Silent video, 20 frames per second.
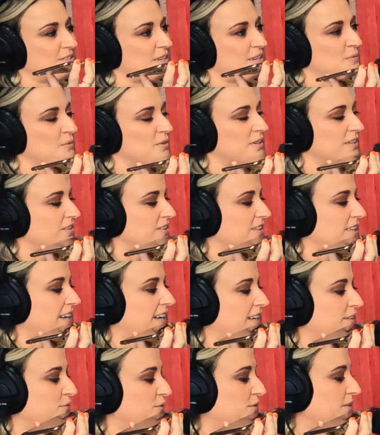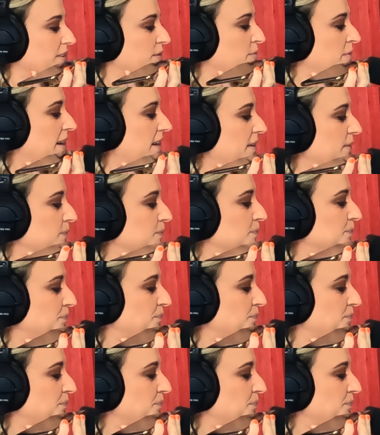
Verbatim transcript: So you want to do the ad for us, mate?